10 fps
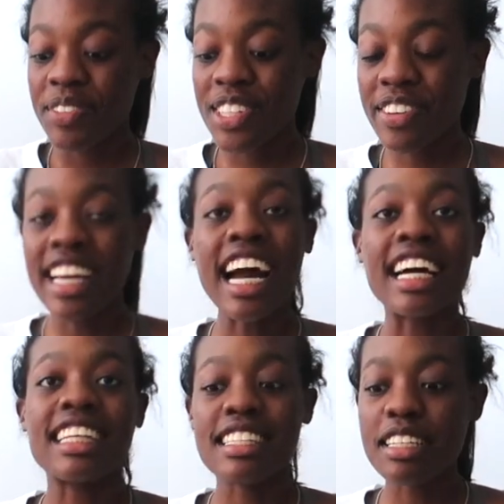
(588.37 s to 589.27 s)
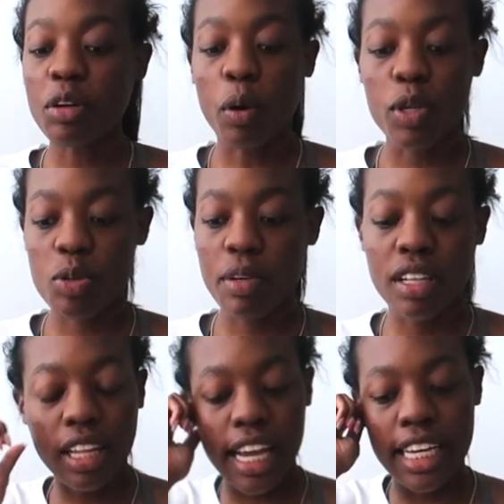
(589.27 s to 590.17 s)
So yeah, that's like the
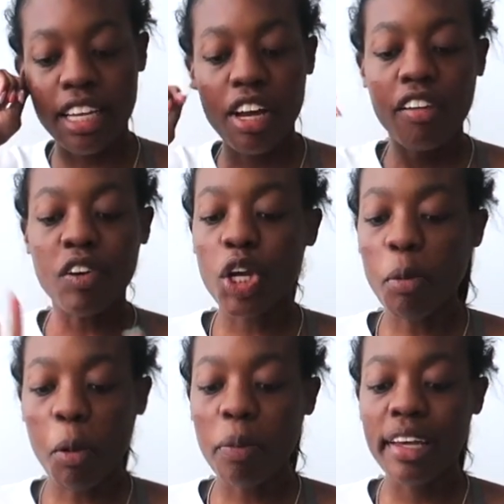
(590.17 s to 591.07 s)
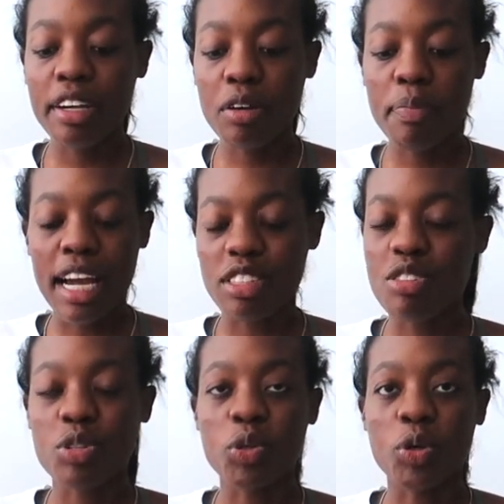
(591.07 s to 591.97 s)
ultimate like volleyball player back to
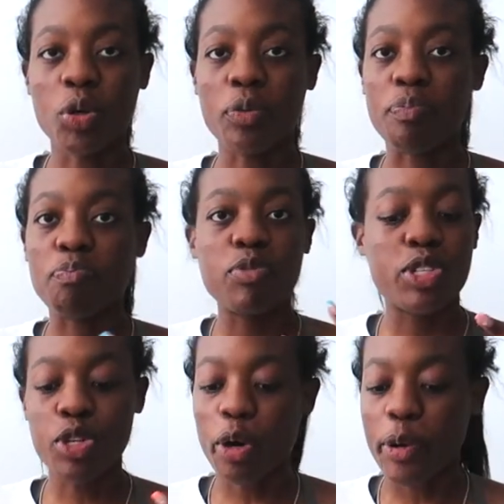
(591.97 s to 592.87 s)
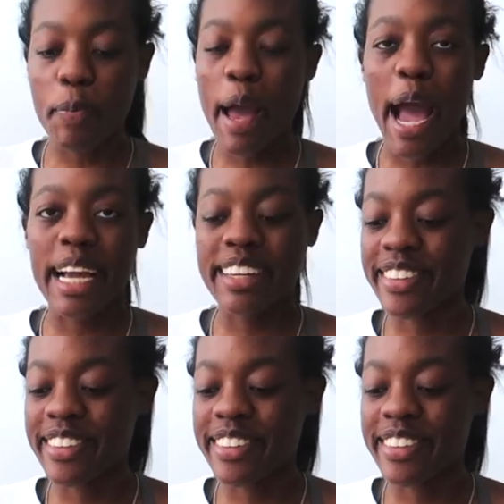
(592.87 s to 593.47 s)
school starter pack,